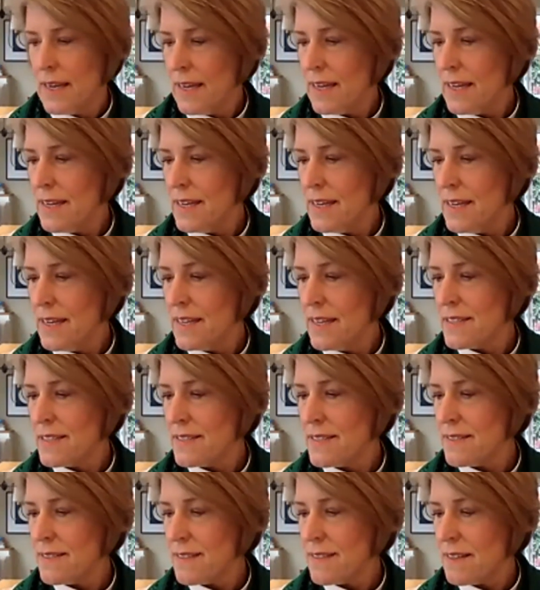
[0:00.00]

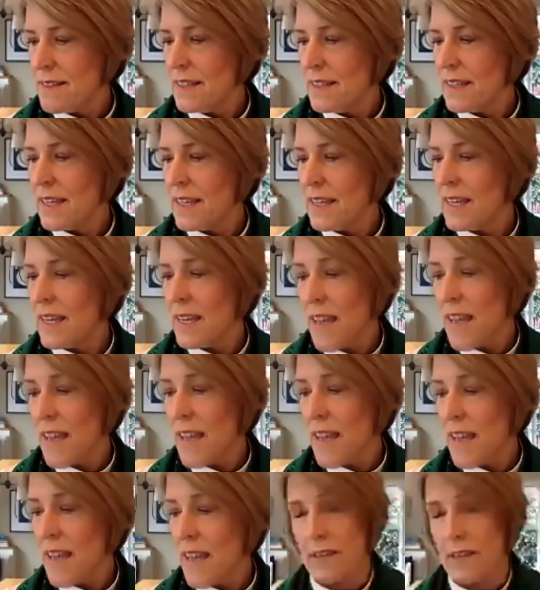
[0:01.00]
is King
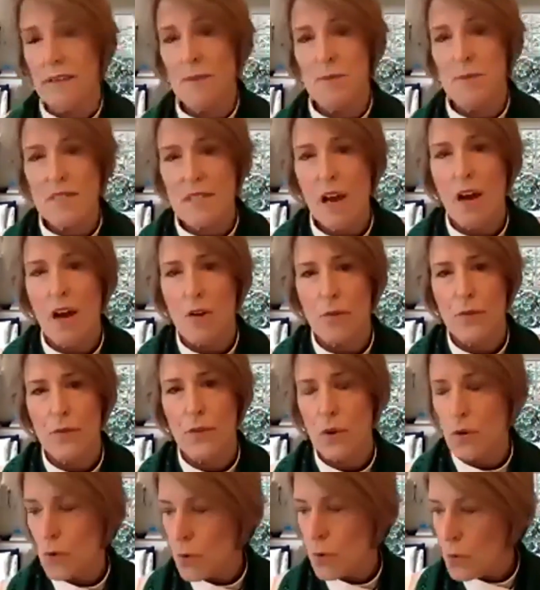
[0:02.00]
Herod himself,
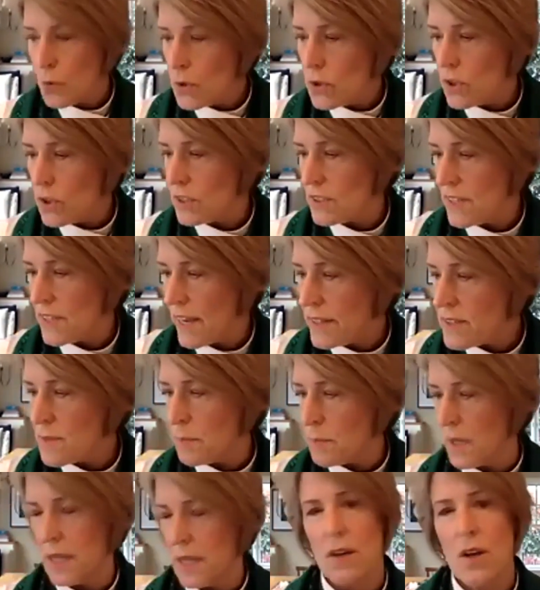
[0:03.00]
the cruel
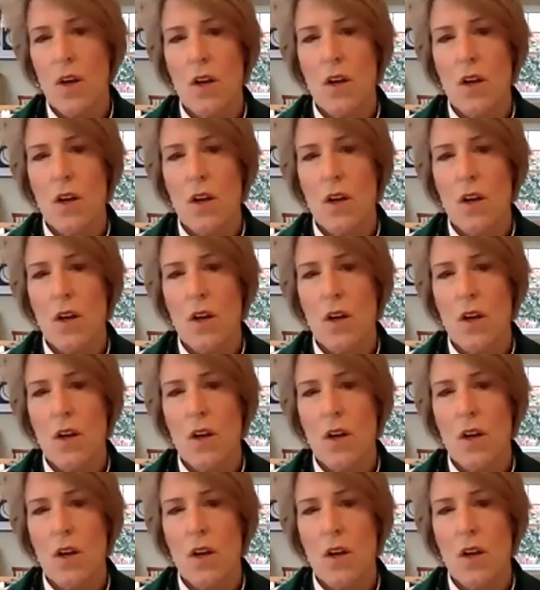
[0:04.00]
despot,